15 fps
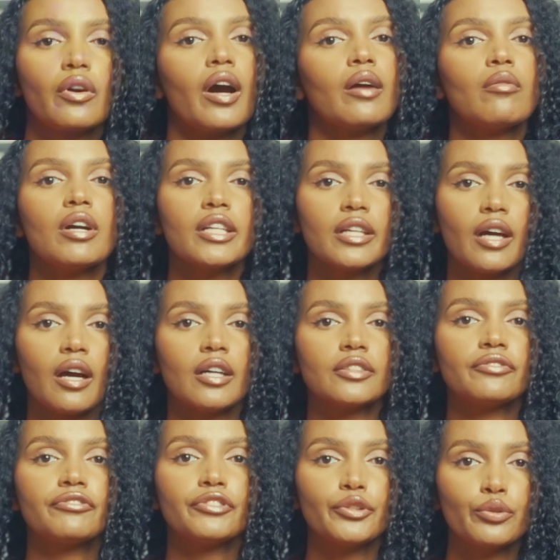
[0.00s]
I want to add
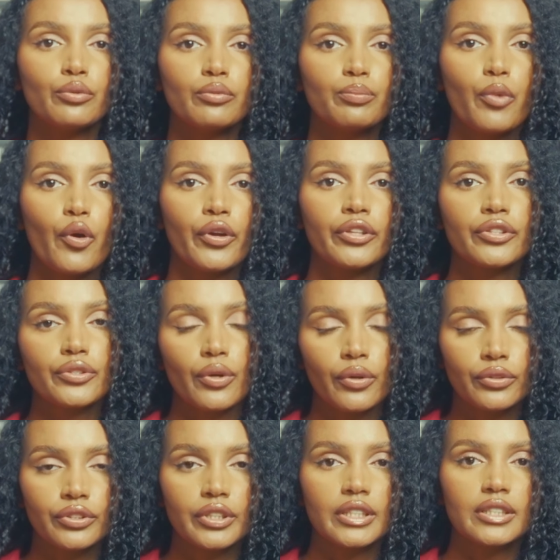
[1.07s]
few points
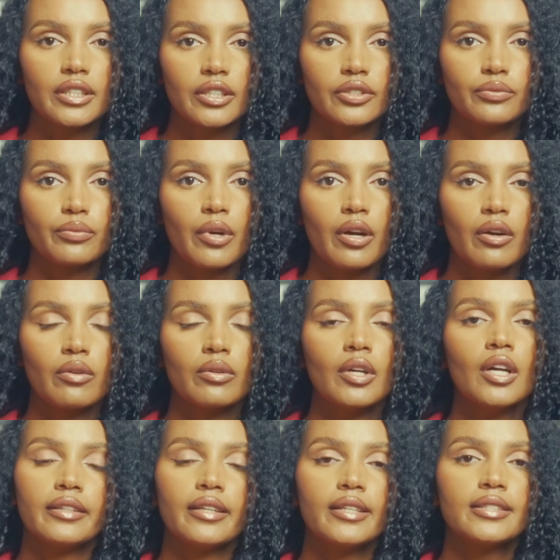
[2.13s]
on this as well.
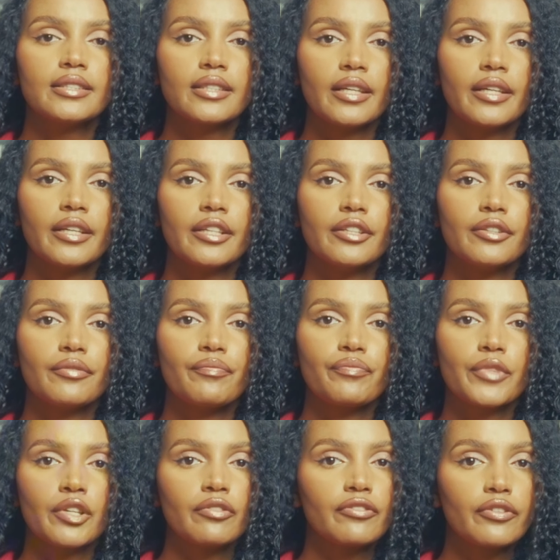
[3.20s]
Let's say
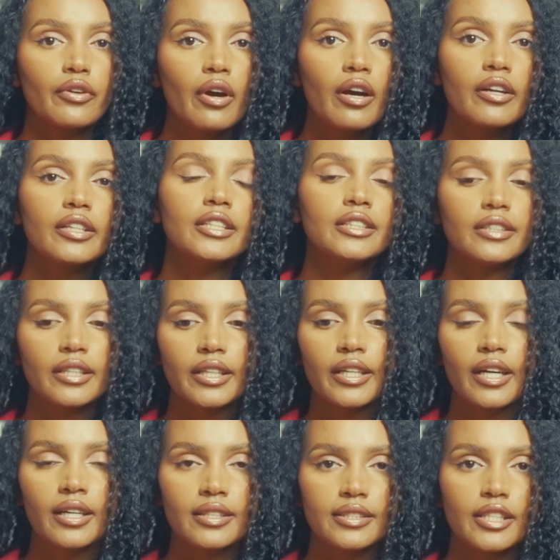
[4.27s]
if you are in the
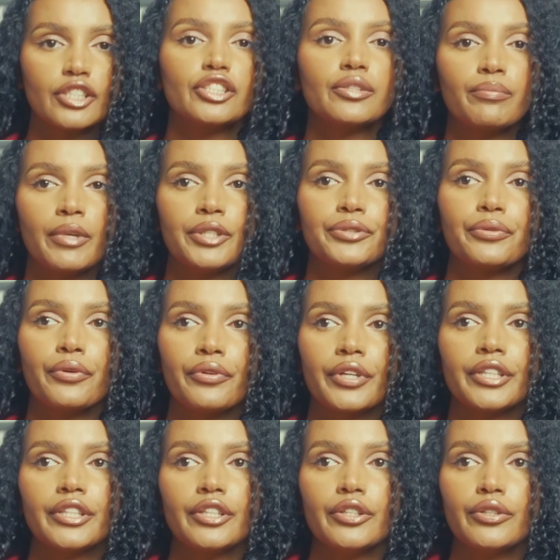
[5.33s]
assessment
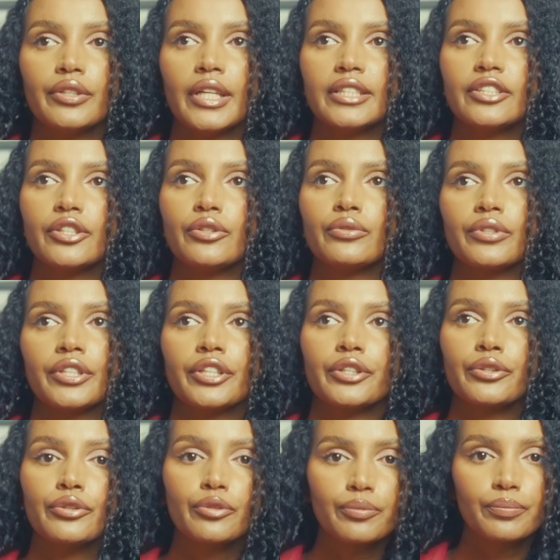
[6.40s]
already, let's say you're in a
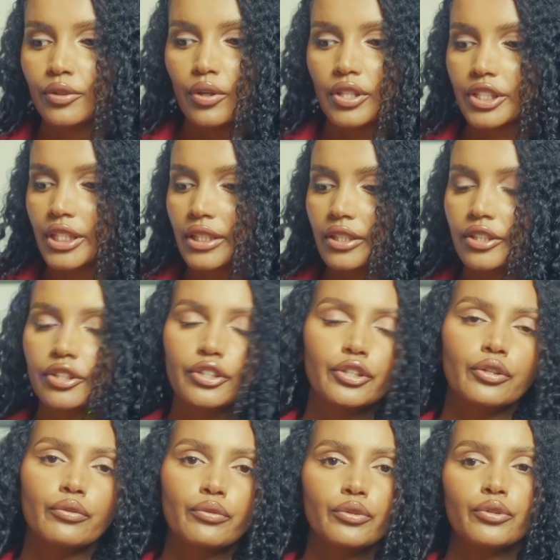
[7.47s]
group, you are sitting in a
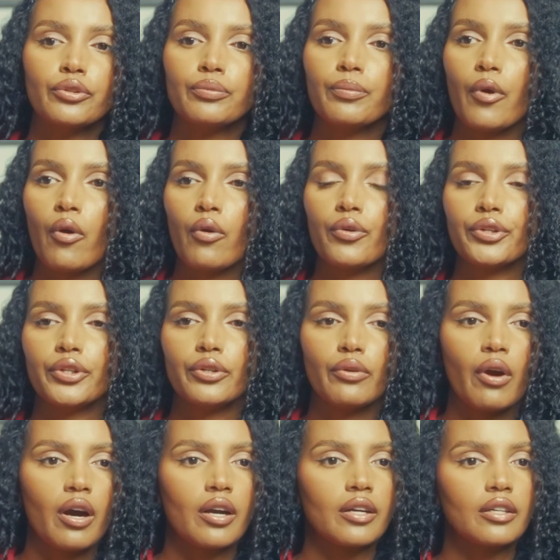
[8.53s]
group, or you
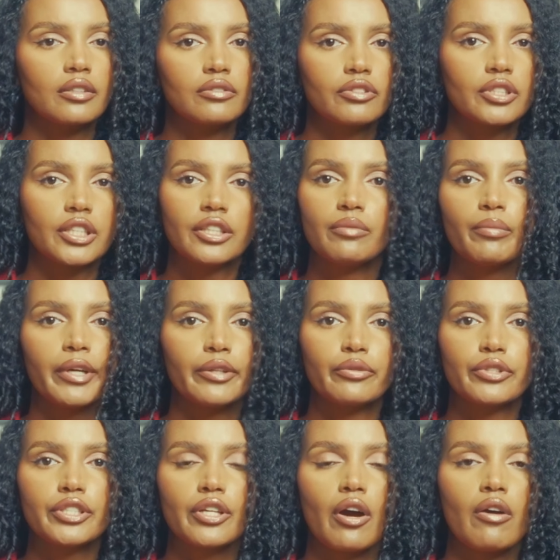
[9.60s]
are sitting by
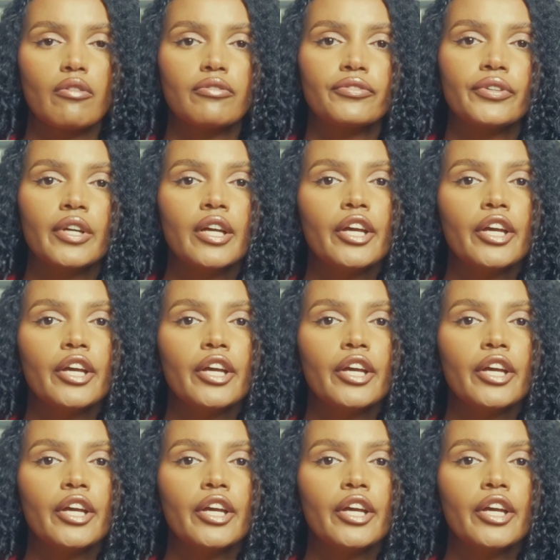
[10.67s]
yourself,